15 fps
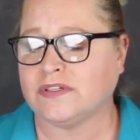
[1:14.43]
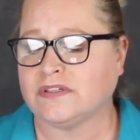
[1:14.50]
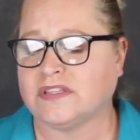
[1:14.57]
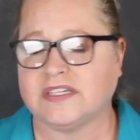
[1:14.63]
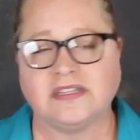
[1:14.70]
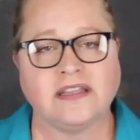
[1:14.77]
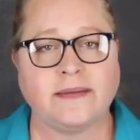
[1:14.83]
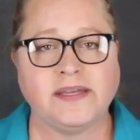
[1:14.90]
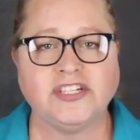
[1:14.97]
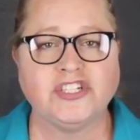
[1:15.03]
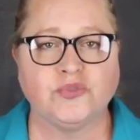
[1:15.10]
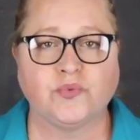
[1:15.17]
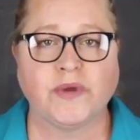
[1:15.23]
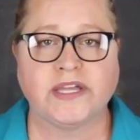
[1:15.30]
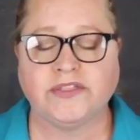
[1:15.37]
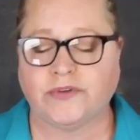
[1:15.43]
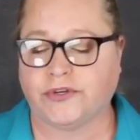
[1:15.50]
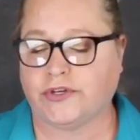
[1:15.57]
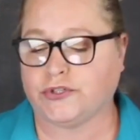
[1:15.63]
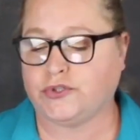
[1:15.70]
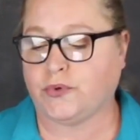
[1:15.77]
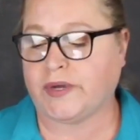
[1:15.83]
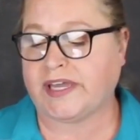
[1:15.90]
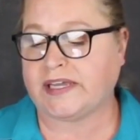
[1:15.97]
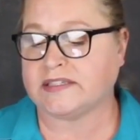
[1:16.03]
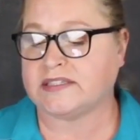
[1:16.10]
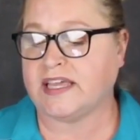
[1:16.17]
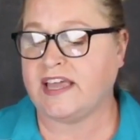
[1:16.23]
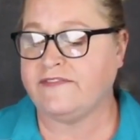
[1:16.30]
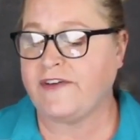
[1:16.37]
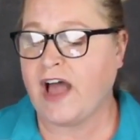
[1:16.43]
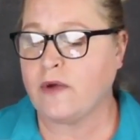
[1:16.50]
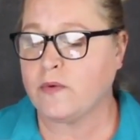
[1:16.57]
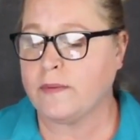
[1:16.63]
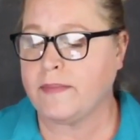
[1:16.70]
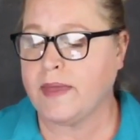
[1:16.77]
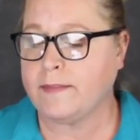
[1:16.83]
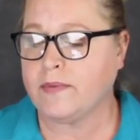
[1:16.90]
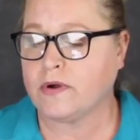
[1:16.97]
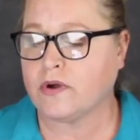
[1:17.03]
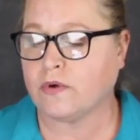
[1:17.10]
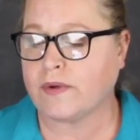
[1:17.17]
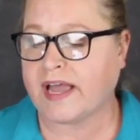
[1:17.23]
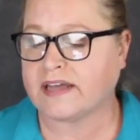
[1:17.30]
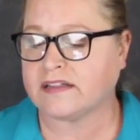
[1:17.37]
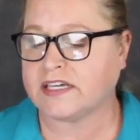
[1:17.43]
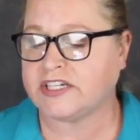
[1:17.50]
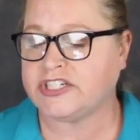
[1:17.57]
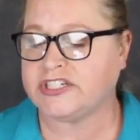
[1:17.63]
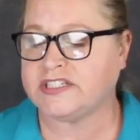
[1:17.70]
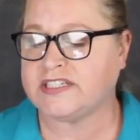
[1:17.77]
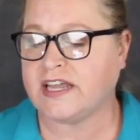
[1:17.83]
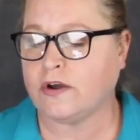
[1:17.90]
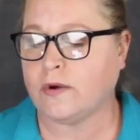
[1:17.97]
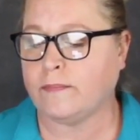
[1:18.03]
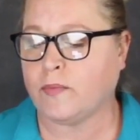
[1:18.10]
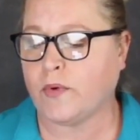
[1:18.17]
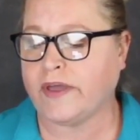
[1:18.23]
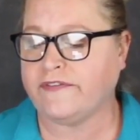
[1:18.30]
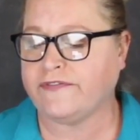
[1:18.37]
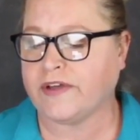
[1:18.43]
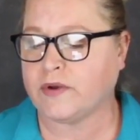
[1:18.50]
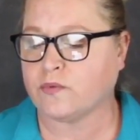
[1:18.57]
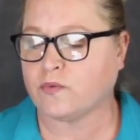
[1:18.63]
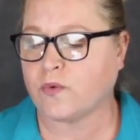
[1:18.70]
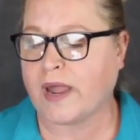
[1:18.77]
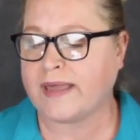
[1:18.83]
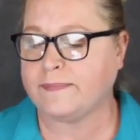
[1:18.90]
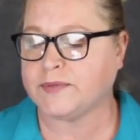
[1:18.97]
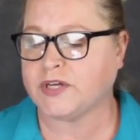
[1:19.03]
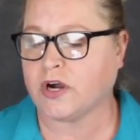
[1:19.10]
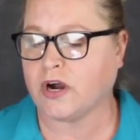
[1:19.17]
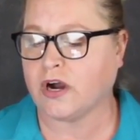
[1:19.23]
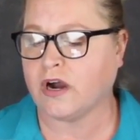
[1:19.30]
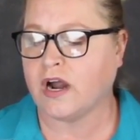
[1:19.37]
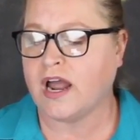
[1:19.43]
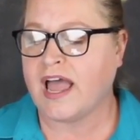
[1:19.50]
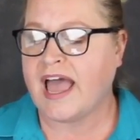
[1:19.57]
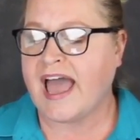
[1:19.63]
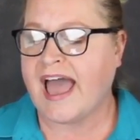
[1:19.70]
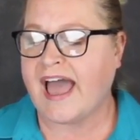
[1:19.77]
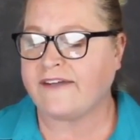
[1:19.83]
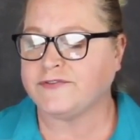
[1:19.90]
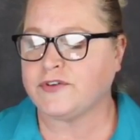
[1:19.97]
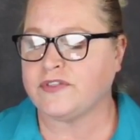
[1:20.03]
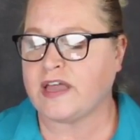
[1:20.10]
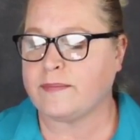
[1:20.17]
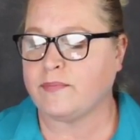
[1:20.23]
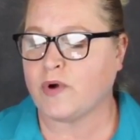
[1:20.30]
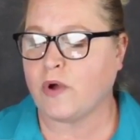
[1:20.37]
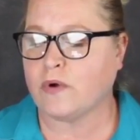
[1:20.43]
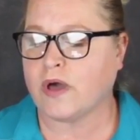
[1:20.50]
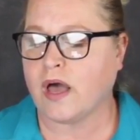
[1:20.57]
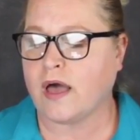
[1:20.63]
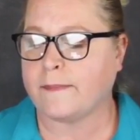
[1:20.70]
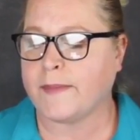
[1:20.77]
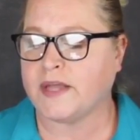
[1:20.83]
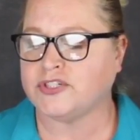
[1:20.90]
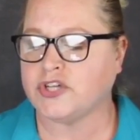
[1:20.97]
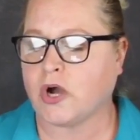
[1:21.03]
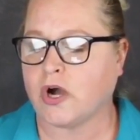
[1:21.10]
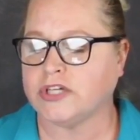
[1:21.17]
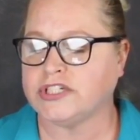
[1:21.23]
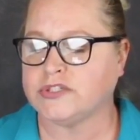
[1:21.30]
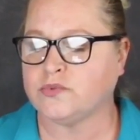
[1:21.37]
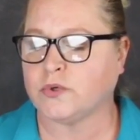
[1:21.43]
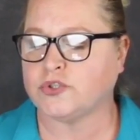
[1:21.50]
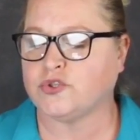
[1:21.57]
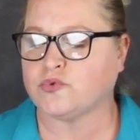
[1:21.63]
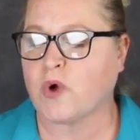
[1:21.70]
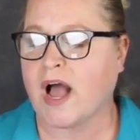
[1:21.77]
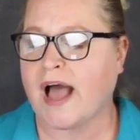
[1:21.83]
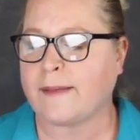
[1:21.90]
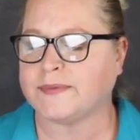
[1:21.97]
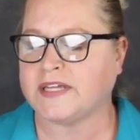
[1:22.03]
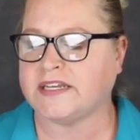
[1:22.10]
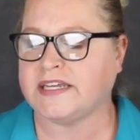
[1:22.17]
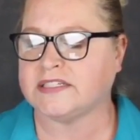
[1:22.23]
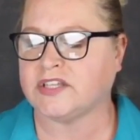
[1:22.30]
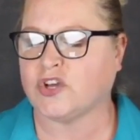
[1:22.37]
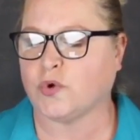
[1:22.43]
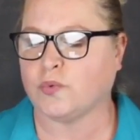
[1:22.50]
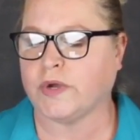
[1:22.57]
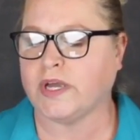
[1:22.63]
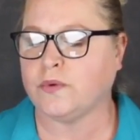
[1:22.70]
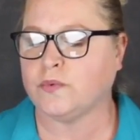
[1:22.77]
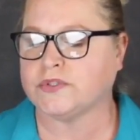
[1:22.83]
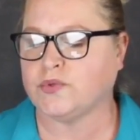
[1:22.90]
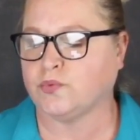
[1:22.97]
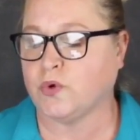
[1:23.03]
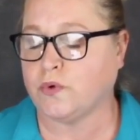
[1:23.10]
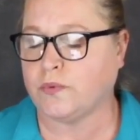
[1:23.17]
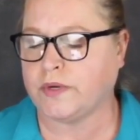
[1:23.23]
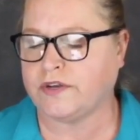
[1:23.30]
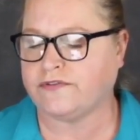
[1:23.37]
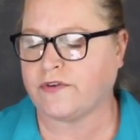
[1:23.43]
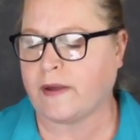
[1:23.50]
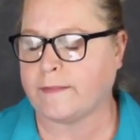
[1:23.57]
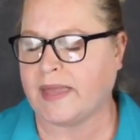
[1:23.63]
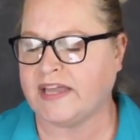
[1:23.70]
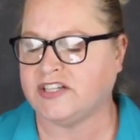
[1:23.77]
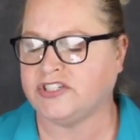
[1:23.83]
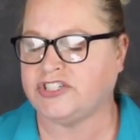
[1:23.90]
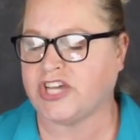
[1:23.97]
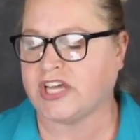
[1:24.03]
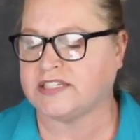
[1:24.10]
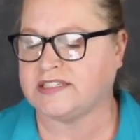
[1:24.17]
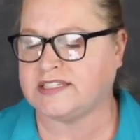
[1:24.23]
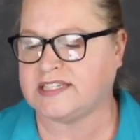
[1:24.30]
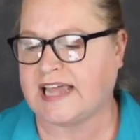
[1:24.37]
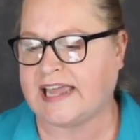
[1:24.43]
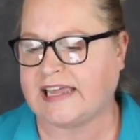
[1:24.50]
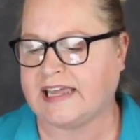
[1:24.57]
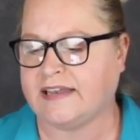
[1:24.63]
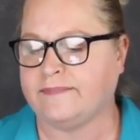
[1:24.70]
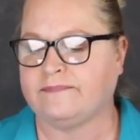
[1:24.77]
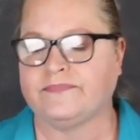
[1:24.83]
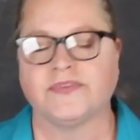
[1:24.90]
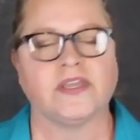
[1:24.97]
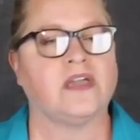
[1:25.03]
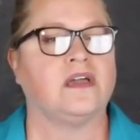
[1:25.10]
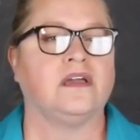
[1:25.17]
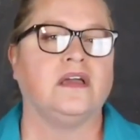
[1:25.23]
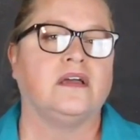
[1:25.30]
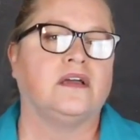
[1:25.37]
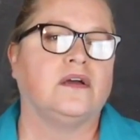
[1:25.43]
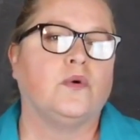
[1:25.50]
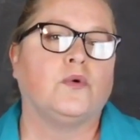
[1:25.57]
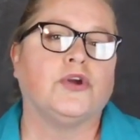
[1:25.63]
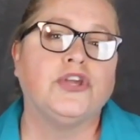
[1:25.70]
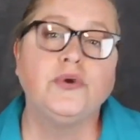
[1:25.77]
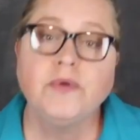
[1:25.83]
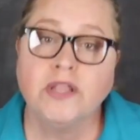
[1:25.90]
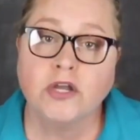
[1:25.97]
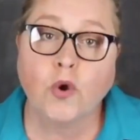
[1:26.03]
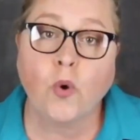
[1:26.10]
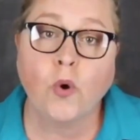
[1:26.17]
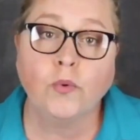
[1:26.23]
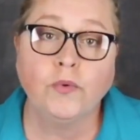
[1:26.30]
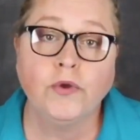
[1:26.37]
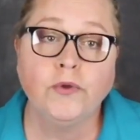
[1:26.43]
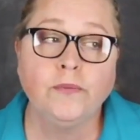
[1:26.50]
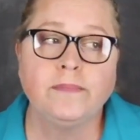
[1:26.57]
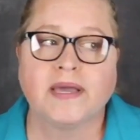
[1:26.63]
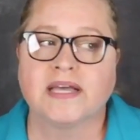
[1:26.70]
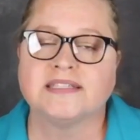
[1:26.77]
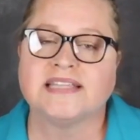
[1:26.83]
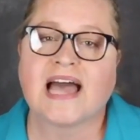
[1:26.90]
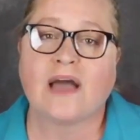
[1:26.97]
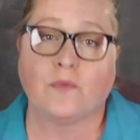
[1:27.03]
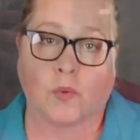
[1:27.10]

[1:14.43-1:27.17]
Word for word: but let me just read through your tweets. If I remember correctly, she said her boyfriend raped her after they broke up and charges were dropped and his career was ruined from it. Just saying. Were you in the courtroom? Because I